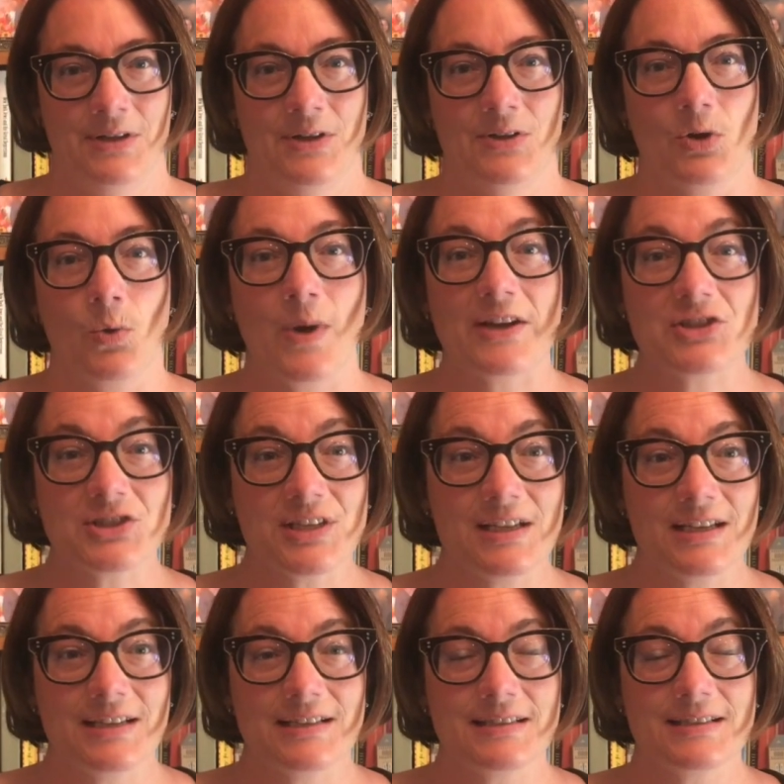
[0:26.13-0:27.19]
The question
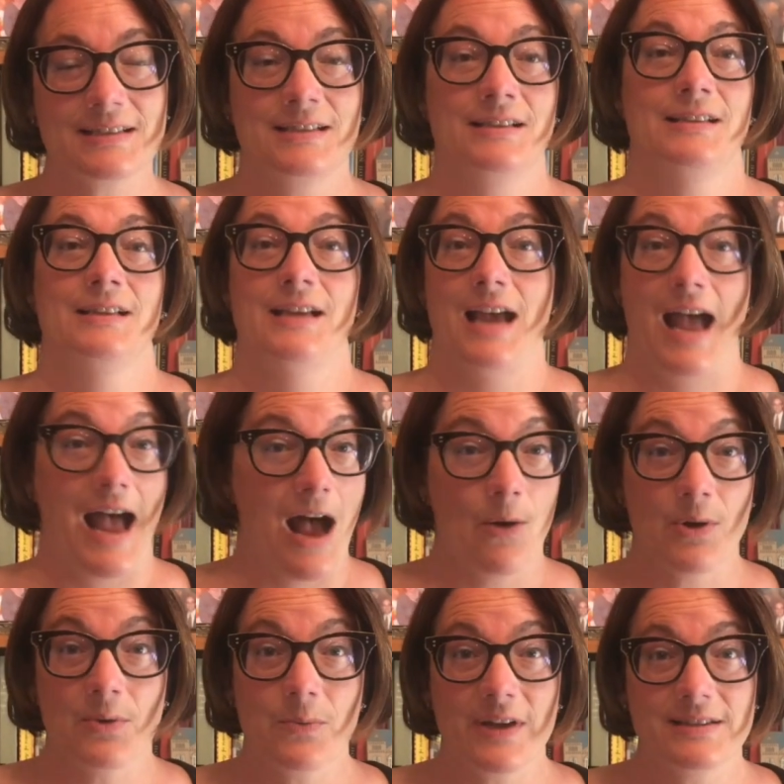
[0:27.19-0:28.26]
is, how
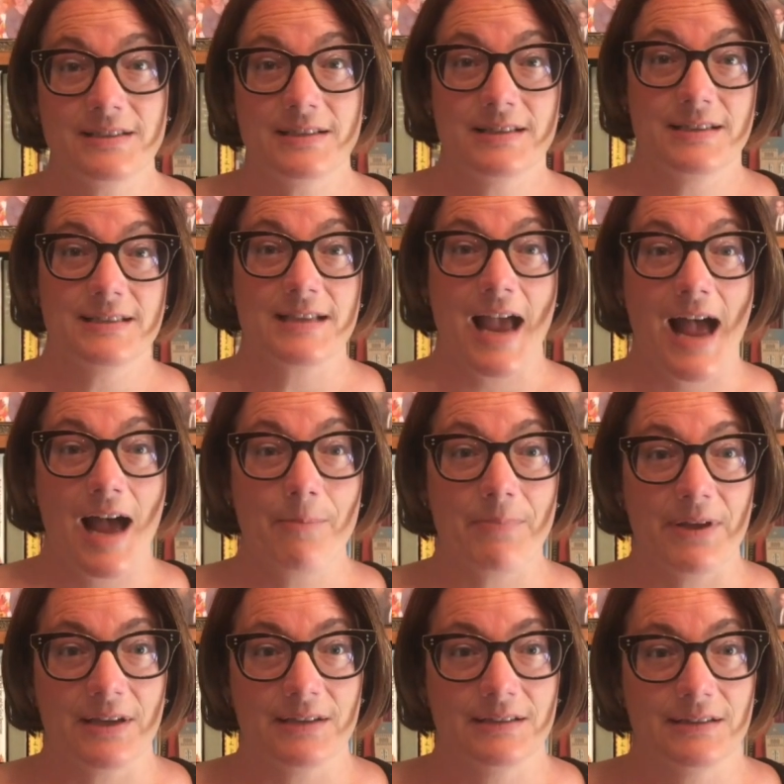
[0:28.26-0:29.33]
and when did this
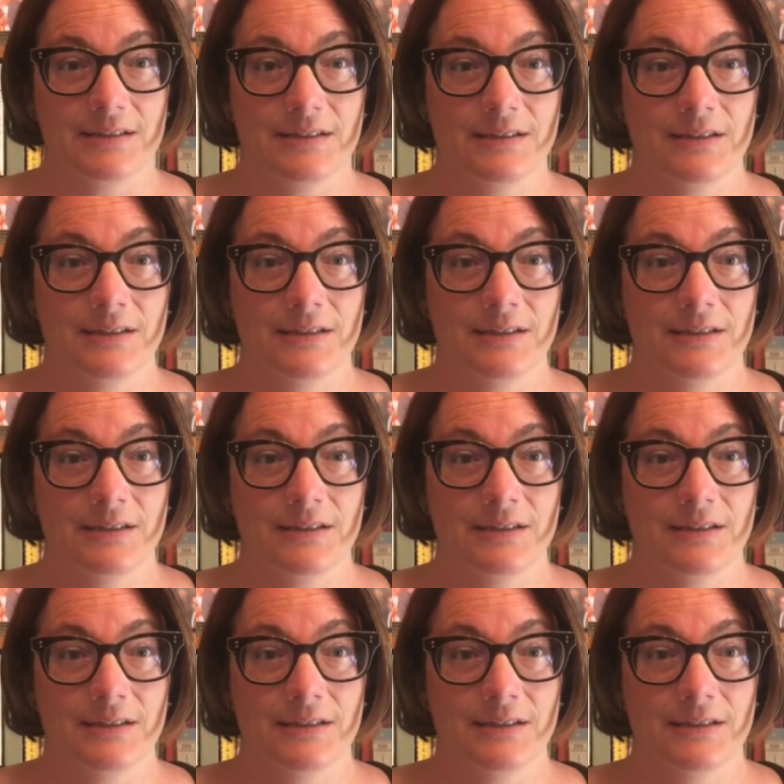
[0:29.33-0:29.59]
happen?